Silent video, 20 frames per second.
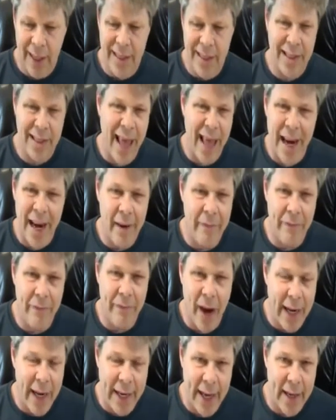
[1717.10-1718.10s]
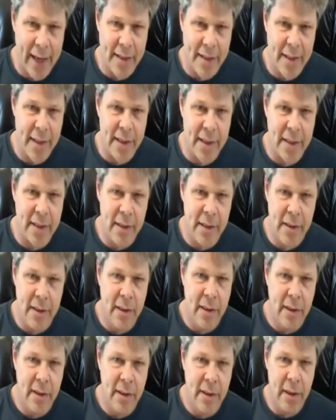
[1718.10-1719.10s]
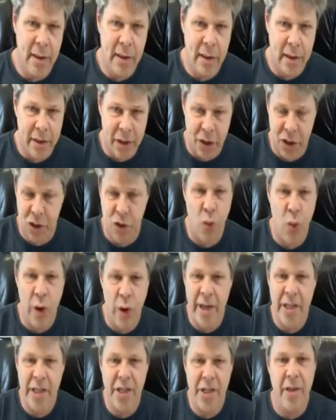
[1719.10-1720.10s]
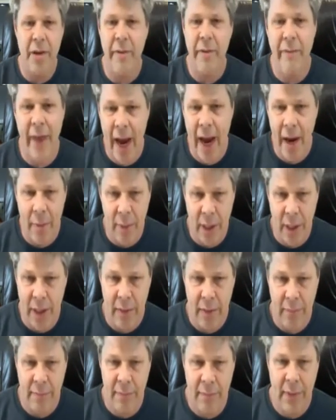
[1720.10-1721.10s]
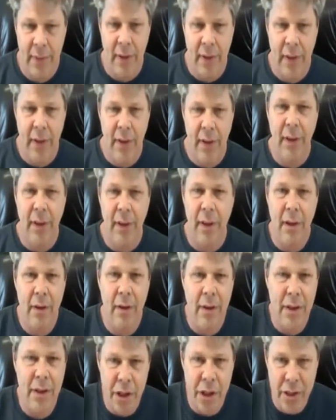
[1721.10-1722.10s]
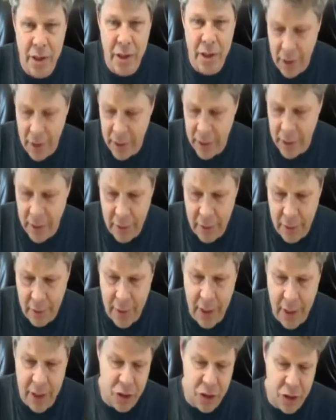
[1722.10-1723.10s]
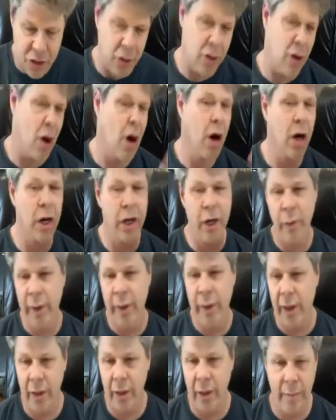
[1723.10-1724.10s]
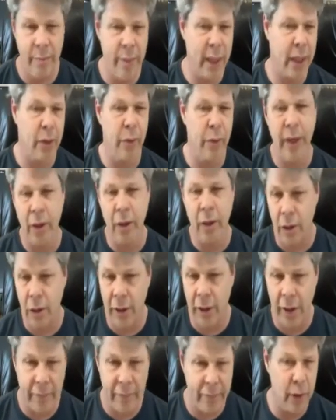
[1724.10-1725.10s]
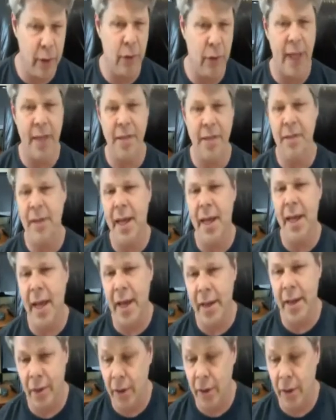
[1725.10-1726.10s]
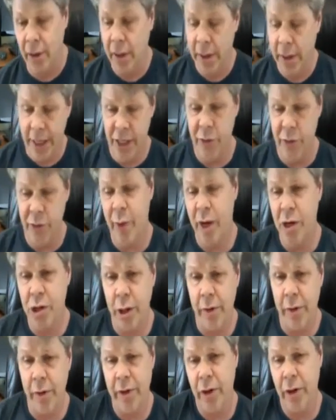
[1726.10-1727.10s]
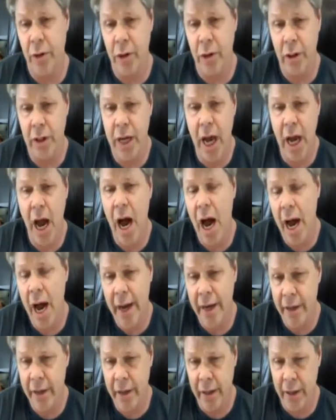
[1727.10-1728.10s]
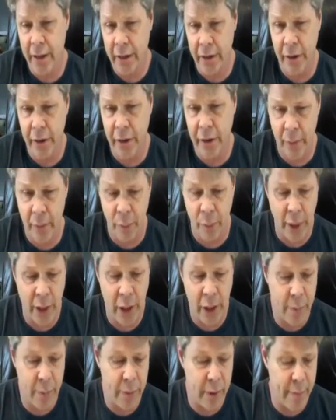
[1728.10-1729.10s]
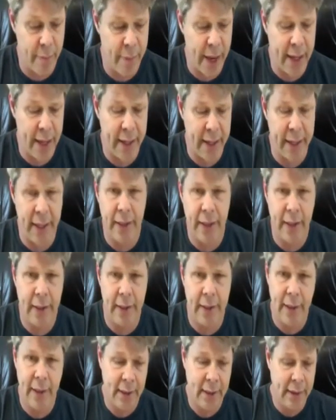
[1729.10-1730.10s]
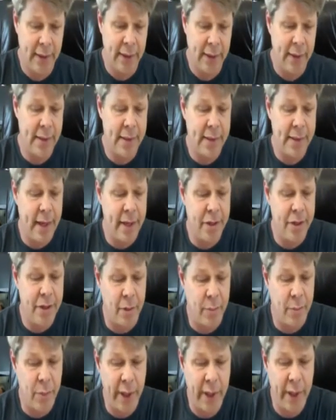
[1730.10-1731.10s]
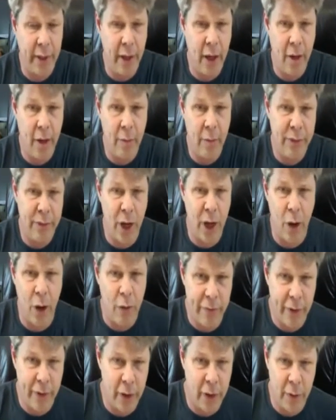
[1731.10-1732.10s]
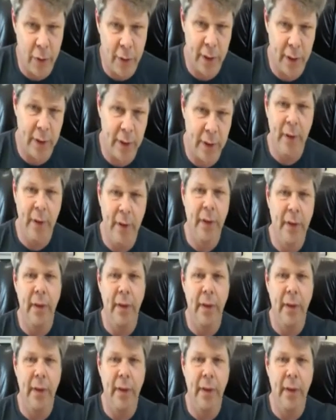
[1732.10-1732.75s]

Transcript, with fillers: is lack of finances destroys their family. You know, it just they start arguing and bickering, or they feel less than, or especially if you're a guy and, and you got to bring home the bacon, and instead you're bringing home tofu or